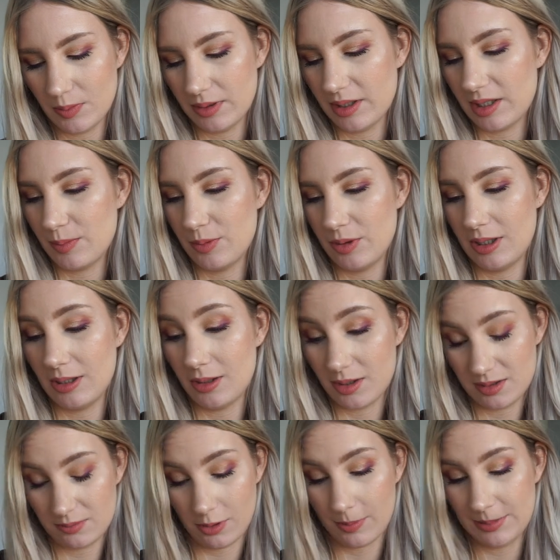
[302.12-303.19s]
one that I put in
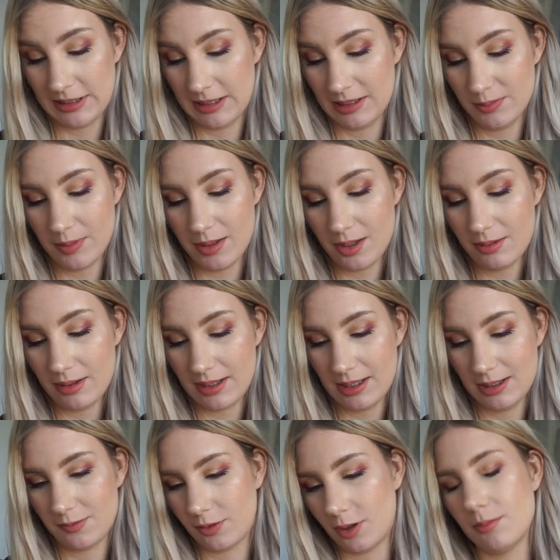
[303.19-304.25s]
last update as well, and
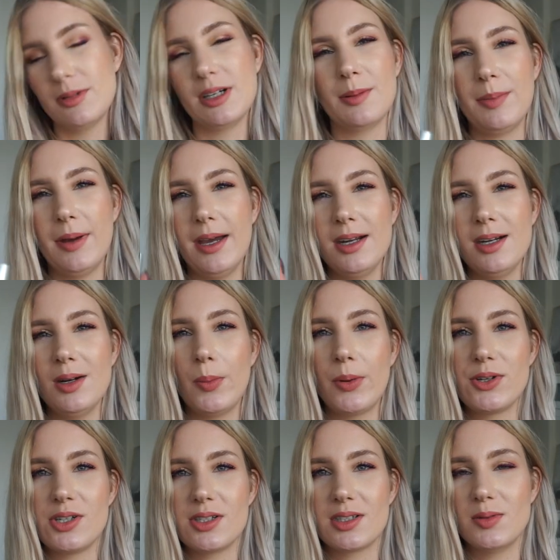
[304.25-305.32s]
it's from Depend,
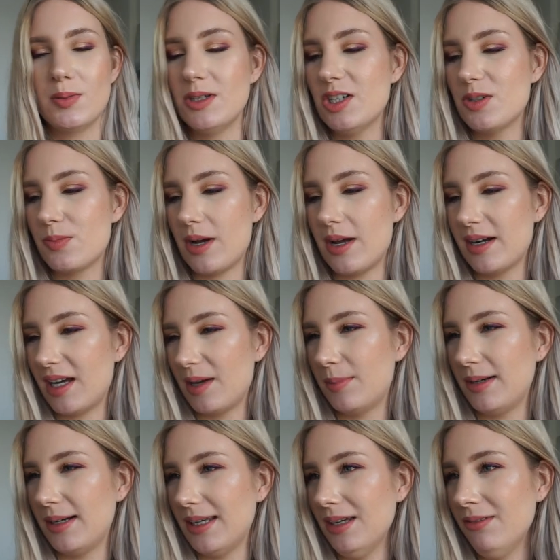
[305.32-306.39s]
which is a Swedish brand, I
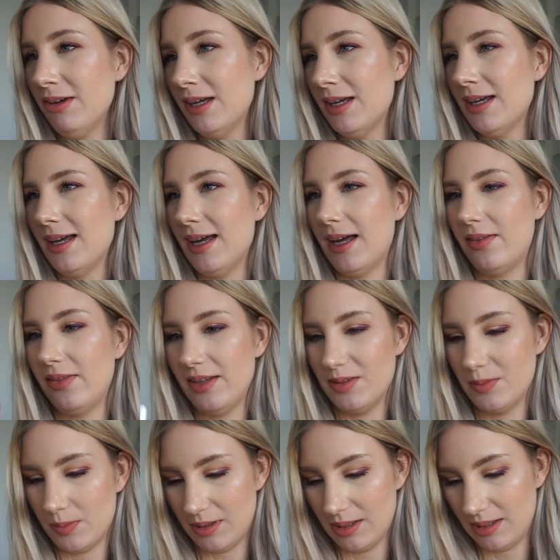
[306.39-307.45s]
believe. And
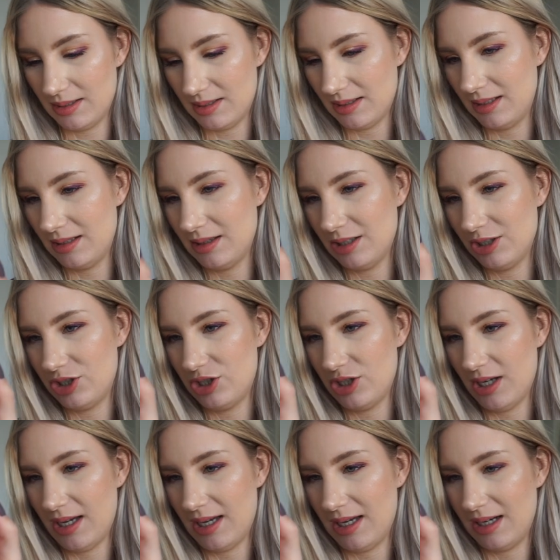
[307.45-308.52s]
this one is in the
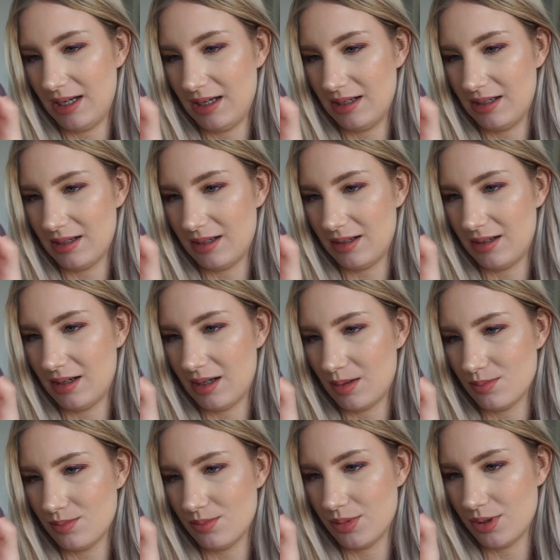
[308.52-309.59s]
shade
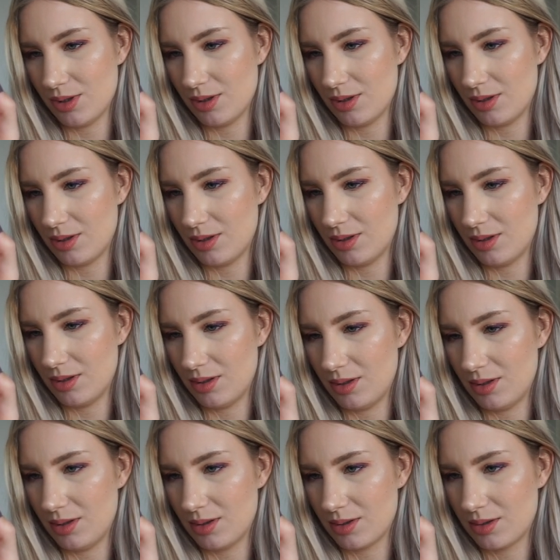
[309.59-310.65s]

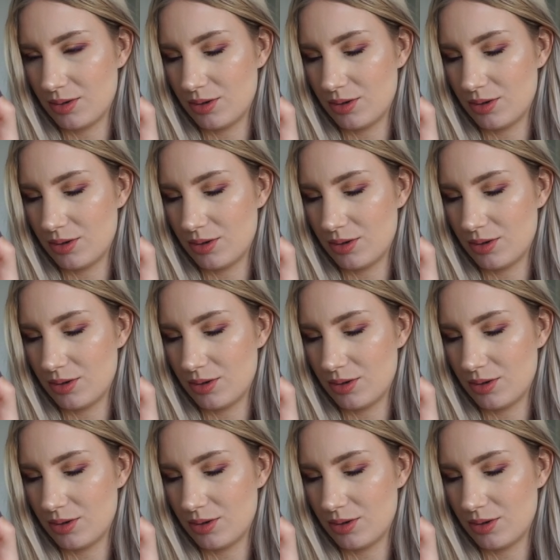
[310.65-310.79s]
number...